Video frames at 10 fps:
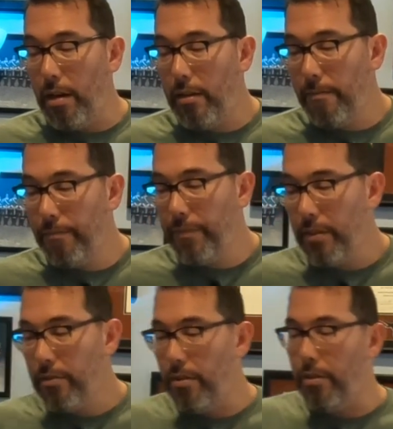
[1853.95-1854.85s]
1,
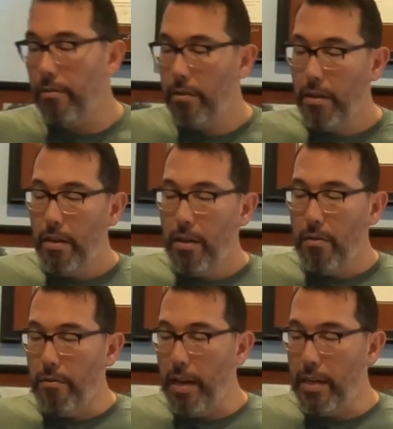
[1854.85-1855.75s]
2,
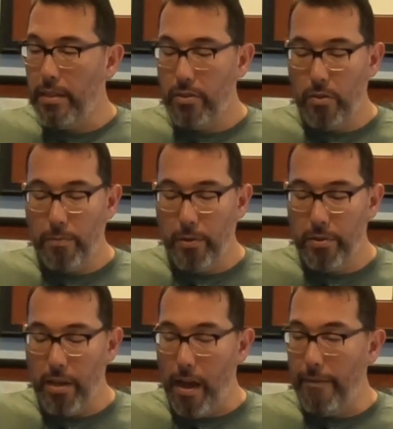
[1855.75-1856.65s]
ready, super
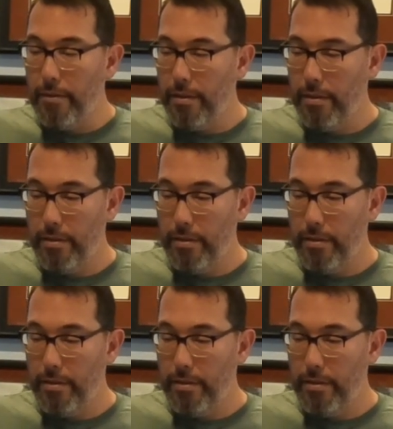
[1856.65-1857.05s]
soft.